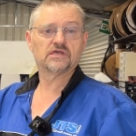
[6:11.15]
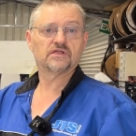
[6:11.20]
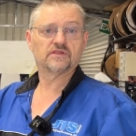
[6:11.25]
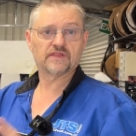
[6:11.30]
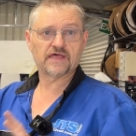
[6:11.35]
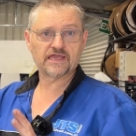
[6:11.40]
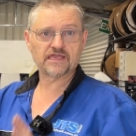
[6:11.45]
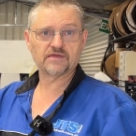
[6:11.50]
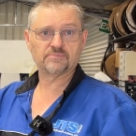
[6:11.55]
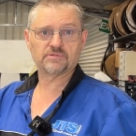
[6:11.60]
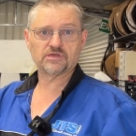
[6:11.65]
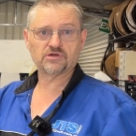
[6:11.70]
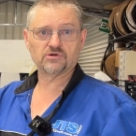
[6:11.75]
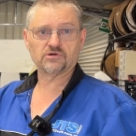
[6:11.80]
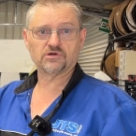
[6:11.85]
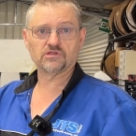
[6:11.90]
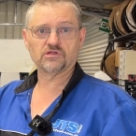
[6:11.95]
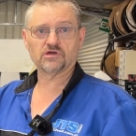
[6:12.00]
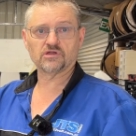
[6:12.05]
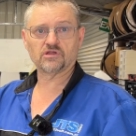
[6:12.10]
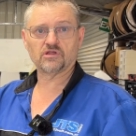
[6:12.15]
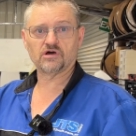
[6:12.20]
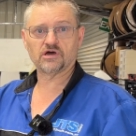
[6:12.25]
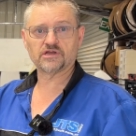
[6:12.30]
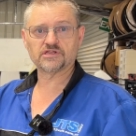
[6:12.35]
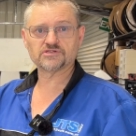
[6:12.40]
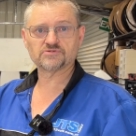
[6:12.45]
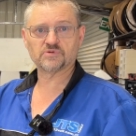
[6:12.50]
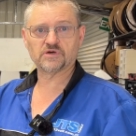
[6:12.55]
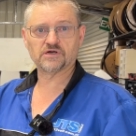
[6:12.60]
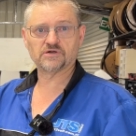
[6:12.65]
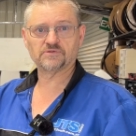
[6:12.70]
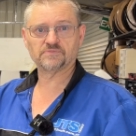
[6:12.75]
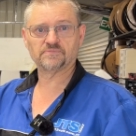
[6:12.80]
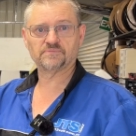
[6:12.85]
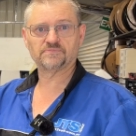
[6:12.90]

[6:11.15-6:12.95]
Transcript: they can be ordered online as well.